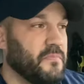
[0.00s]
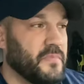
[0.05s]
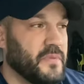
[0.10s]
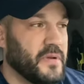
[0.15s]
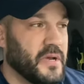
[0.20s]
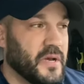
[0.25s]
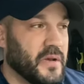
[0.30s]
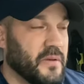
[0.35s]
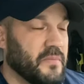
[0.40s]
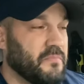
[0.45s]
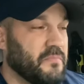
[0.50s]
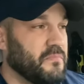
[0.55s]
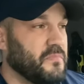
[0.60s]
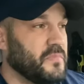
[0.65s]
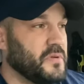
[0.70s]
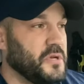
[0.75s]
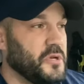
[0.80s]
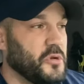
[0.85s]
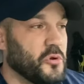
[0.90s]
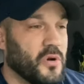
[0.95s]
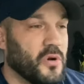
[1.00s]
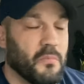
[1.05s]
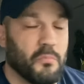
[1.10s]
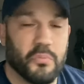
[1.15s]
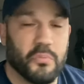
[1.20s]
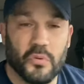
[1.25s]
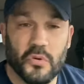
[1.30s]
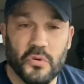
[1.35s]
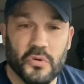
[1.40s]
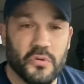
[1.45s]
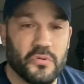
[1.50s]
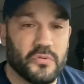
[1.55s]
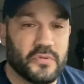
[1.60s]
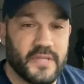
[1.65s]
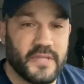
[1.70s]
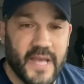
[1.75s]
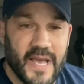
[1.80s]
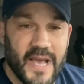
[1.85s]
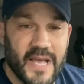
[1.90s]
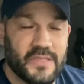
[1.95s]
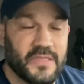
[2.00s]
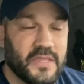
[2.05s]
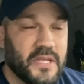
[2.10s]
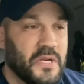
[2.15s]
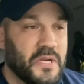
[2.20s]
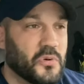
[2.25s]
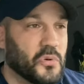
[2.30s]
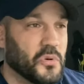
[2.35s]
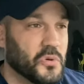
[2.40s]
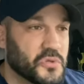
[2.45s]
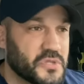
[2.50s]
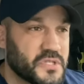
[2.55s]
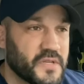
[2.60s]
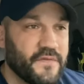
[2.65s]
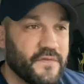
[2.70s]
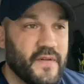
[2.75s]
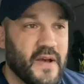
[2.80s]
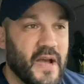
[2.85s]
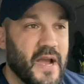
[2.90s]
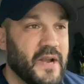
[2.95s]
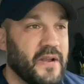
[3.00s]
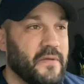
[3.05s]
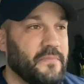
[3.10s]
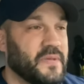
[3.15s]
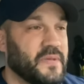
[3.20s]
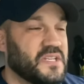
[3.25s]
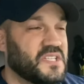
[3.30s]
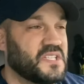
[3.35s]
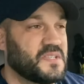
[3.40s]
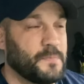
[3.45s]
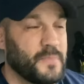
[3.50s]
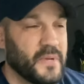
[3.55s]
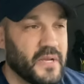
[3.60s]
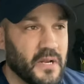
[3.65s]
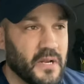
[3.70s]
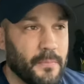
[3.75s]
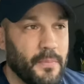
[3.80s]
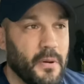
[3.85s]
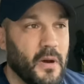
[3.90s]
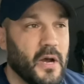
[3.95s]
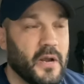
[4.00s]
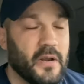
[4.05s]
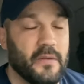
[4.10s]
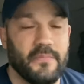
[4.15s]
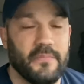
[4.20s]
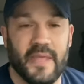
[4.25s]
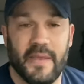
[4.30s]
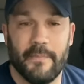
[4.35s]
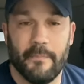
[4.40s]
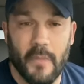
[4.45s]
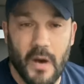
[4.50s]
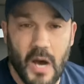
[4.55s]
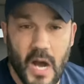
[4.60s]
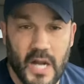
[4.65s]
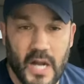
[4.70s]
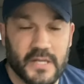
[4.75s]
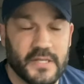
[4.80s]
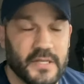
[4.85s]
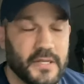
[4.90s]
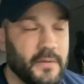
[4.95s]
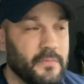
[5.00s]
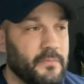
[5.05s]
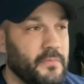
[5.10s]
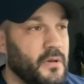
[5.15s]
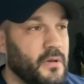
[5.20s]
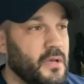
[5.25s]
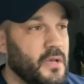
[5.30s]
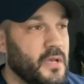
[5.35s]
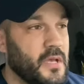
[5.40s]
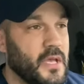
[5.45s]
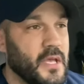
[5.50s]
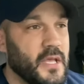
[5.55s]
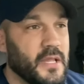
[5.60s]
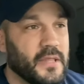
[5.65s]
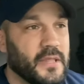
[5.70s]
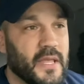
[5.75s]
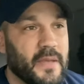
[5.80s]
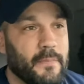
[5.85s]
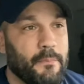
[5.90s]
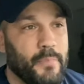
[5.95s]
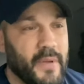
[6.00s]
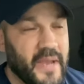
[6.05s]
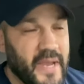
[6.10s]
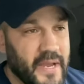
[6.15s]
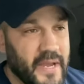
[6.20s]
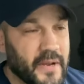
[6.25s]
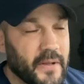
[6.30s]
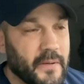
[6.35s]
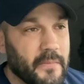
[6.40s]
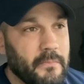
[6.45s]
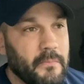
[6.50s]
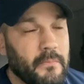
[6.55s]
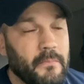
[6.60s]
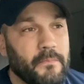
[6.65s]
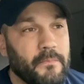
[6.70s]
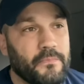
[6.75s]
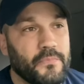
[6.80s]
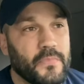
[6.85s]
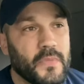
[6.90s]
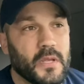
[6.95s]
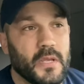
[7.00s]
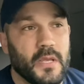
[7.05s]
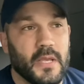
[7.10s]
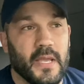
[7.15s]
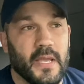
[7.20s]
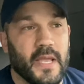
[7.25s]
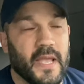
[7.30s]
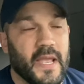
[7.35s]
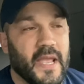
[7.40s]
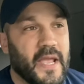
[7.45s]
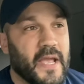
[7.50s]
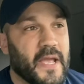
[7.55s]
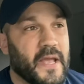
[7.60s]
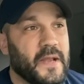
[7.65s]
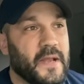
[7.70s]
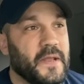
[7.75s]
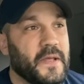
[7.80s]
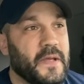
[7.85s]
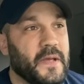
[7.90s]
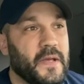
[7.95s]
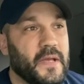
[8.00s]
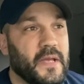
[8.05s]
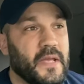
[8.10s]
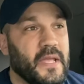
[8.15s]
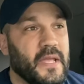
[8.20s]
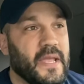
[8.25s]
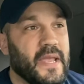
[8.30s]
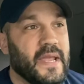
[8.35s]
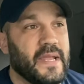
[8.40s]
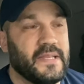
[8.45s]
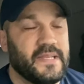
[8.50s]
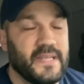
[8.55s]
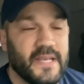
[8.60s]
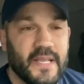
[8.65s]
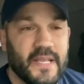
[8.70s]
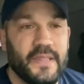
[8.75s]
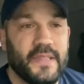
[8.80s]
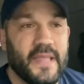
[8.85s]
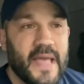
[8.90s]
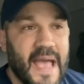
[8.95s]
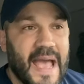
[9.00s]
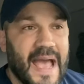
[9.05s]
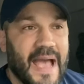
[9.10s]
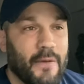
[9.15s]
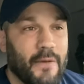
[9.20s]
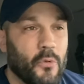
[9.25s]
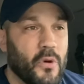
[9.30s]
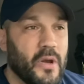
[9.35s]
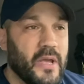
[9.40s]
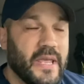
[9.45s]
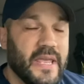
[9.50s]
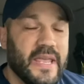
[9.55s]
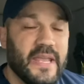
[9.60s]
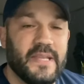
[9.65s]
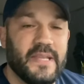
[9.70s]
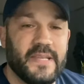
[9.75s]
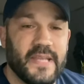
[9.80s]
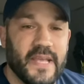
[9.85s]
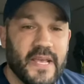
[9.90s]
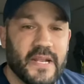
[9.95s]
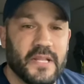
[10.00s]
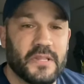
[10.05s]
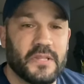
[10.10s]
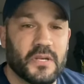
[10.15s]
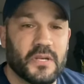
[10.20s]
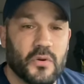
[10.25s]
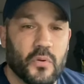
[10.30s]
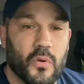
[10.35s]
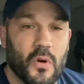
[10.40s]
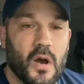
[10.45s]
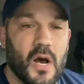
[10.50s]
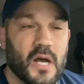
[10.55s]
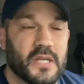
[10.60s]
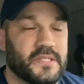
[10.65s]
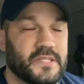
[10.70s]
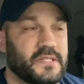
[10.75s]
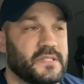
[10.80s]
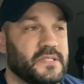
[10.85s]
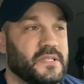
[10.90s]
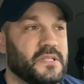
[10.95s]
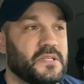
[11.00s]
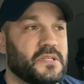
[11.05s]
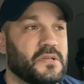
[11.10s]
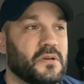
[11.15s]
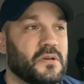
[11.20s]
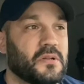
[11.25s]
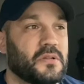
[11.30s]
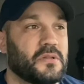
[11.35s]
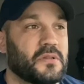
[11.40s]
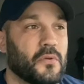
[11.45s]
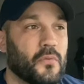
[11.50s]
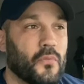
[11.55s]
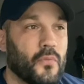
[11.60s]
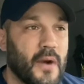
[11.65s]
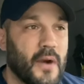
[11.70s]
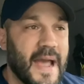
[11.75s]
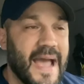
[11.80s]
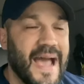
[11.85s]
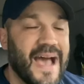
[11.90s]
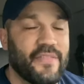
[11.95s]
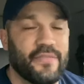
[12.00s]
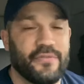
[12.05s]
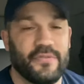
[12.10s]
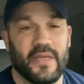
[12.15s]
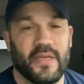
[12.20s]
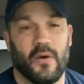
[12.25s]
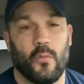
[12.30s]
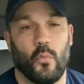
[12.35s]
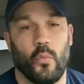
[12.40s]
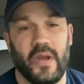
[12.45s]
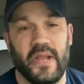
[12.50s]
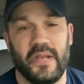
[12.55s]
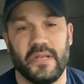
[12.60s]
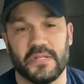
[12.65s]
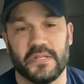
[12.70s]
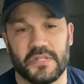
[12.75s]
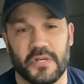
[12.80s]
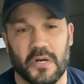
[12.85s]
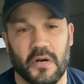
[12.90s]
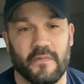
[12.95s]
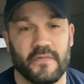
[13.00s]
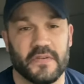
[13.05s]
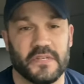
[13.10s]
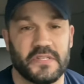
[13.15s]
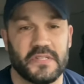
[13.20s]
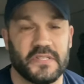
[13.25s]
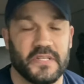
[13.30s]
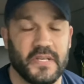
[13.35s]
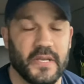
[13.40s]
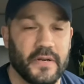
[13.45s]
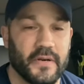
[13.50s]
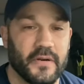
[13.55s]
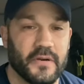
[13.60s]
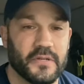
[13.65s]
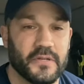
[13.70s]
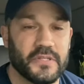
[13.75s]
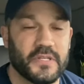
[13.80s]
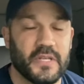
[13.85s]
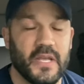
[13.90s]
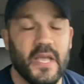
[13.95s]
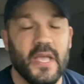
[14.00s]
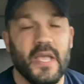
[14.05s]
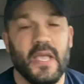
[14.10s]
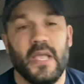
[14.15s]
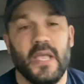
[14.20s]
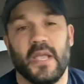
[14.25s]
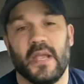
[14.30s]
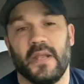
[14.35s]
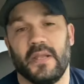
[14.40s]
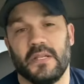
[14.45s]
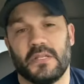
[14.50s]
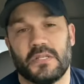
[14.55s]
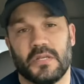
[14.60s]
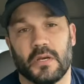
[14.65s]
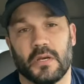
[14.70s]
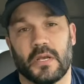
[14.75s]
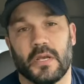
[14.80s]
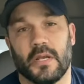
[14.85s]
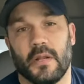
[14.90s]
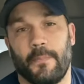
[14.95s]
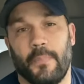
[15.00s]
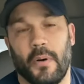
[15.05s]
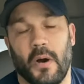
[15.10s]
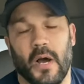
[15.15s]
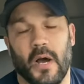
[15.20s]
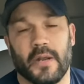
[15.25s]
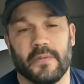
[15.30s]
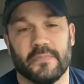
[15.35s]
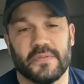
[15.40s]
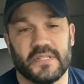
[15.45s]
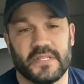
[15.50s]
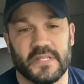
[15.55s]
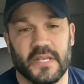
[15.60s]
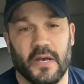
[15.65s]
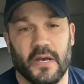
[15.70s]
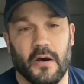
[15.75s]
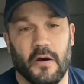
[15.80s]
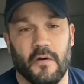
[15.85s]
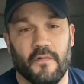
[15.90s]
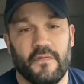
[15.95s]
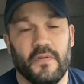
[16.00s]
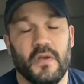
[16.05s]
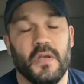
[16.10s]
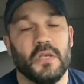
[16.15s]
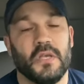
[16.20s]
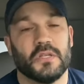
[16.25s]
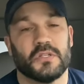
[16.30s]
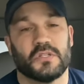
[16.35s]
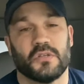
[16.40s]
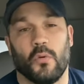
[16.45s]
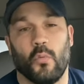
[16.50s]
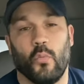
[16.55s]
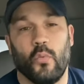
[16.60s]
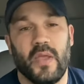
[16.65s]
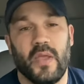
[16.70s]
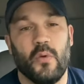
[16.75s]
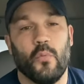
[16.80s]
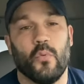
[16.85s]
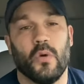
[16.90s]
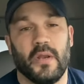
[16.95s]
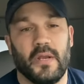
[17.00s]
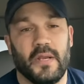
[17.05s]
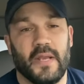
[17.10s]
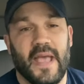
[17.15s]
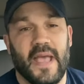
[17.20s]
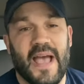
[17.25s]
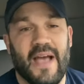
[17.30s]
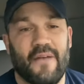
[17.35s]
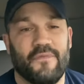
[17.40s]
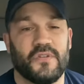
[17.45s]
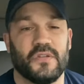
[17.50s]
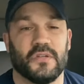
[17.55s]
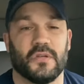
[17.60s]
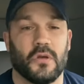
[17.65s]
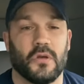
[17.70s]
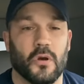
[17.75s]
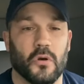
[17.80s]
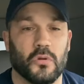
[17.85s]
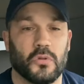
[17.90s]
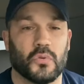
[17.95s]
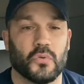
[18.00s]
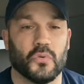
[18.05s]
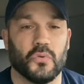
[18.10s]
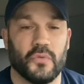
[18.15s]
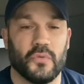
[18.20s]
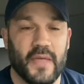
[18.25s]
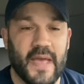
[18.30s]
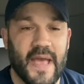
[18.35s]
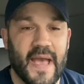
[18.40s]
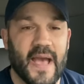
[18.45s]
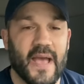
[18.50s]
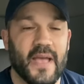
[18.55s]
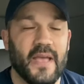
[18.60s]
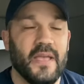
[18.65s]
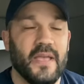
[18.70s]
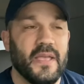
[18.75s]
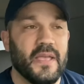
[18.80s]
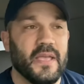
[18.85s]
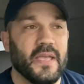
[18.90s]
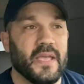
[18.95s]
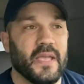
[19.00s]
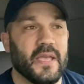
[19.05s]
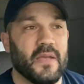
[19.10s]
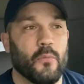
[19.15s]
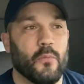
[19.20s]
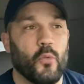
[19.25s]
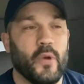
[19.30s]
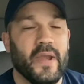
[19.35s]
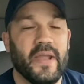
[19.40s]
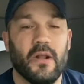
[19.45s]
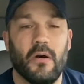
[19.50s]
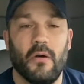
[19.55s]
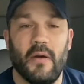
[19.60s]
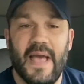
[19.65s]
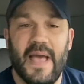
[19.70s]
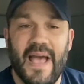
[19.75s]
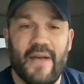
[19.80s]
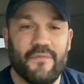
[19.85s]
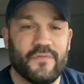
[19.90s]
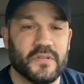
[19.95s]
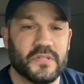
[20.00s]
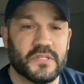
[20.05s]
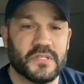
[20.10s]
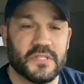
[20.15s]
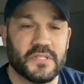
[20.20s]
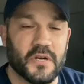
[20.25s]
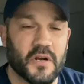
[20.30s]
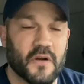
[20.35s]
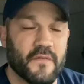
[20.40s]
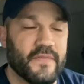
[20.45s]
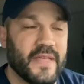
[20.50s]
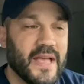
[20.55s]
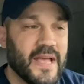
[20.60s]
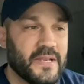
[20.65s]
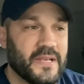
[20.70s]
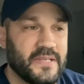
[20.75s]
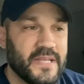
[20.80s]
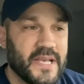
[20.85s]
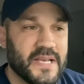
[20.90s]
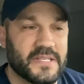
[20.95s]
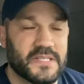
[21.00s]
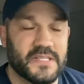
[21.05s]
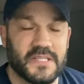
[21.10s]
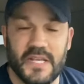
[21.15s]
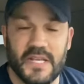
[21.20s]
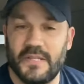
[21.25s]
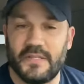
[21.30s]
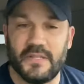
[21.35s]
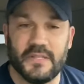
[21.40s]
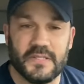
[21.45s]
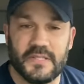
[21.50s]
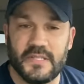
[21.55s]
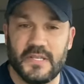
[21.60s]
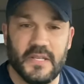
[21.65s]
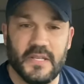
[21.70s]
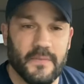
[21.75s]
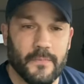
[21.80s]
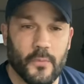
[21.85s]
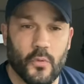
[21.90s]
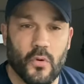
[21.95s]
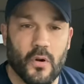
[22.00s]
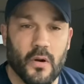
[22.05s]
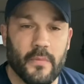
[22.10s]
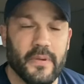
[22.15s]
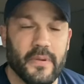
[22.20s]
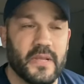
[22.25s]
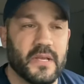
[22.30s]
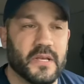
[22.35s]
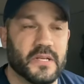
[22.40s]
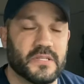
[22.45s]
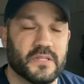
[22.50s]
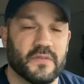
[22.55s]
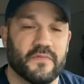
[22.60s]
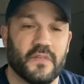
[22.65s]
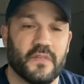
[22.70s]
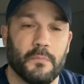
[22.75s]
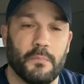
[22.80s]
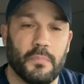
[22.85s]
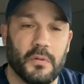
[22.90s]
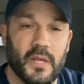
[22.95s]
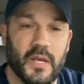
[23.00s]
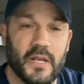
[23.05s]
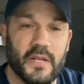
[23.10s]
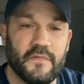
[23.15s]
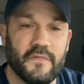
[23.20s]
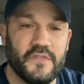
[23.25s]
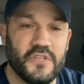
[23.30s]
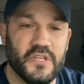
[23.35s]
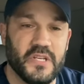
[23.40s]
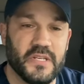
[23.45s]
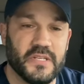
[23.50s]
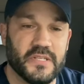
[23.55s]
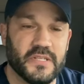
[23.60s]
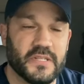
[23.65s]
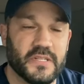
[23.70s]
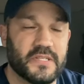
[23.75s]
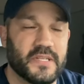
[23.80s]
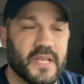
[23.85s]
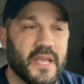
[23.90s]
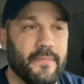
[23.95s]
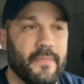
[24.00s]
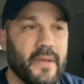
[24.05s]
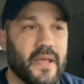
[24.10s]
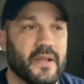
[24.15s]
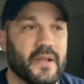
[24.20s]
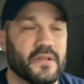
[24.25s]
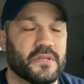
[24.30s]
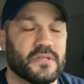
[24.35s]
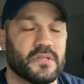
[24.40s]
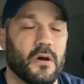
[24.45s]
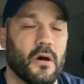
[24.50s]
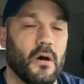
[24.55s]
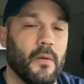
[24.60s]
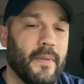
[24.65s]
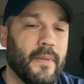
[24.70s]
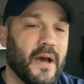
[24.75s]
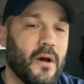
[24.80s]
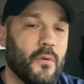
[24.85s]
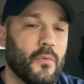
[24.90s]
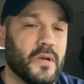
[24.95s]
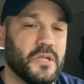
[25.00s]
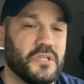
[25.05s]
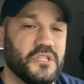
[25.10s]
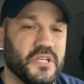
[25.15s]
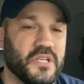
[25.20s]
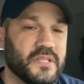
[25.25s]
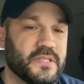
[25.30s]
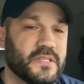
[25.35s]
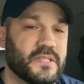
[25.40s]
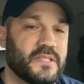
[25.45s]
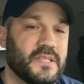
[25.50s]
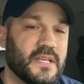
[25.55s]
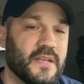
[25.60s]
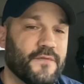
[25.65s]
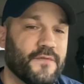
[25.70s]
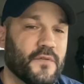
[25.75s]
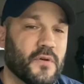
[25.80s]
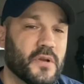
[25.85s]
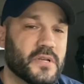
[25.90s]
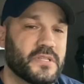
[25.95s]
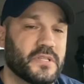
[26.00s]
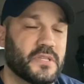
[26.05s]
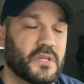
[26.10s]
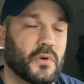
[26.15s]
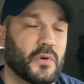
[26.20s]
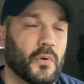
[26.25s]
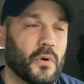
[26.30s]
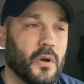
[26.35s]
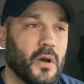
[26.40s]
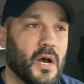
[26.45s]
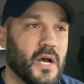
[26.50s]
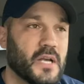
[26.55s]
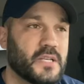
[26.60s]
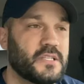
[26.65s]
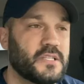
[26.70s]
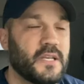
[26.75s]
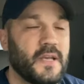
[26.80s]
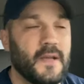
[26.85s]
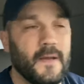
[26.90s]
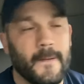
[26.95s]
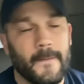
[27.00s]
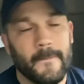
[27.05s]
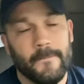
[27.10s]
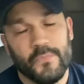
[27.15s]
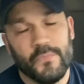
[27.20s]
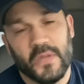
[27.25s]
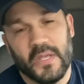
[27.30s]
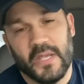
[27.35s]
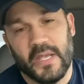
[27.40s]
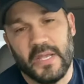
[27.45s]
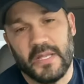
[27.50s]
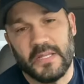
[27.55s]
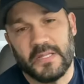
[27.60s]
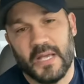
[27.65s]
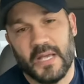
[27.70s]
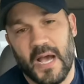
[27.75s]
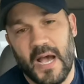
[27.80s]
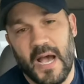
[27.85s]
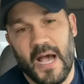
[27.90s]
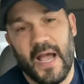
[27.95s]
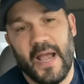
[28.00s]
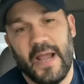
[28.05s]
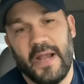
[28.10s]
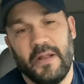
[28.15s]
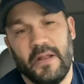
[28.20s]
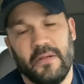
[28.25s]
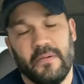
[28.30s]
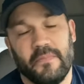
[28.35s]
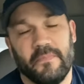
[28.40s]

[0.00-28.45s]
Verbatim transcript: a, you know, a brutal death. They crucified him. They spit upon him. They mocked him. They beat him. And he did that. What he did at the cross is he took the wrath that we deserve as sinners and he took it upon himself so we wouldn't have to go through that. And we don't have to serve that death sentence anymore because of the blood of Jesus. Amen. It's all about what Jesus did for us at the cross. He died,